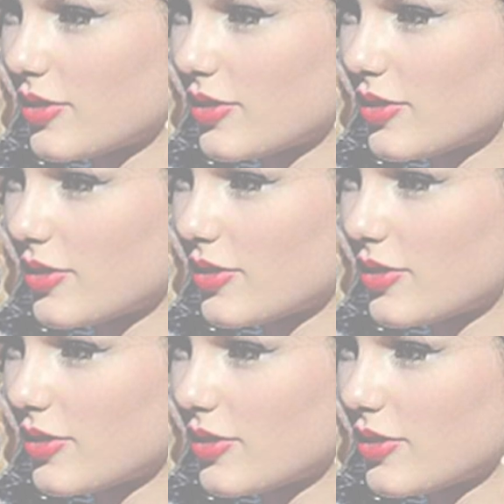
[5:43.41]

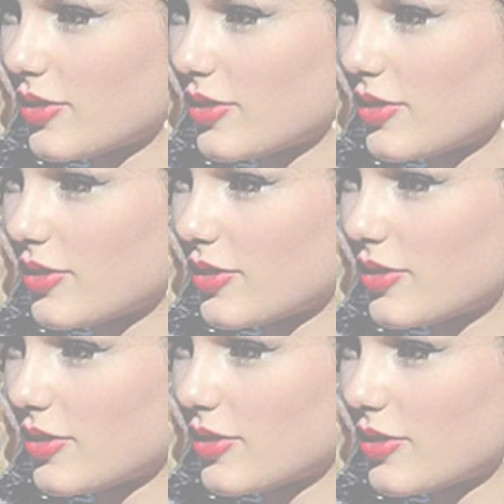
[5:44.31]

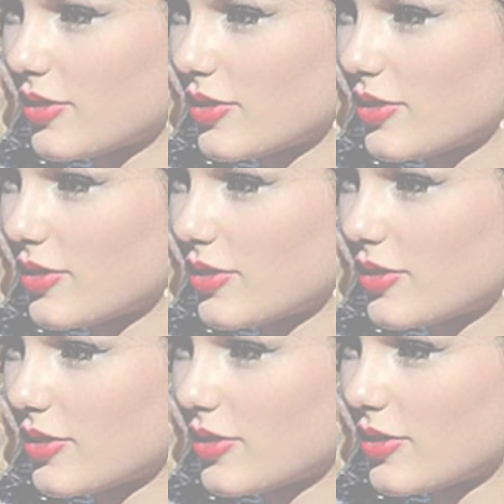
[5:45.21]

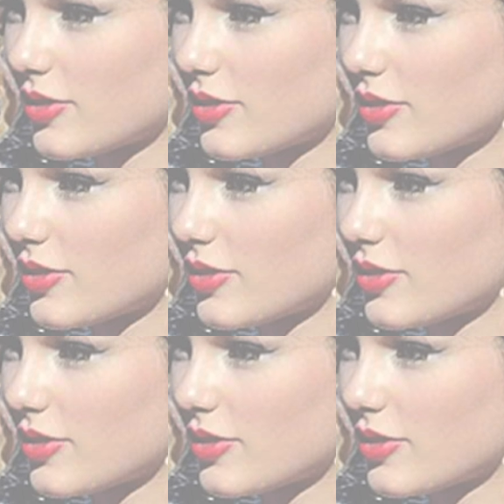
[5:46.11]
This person isn't speaking.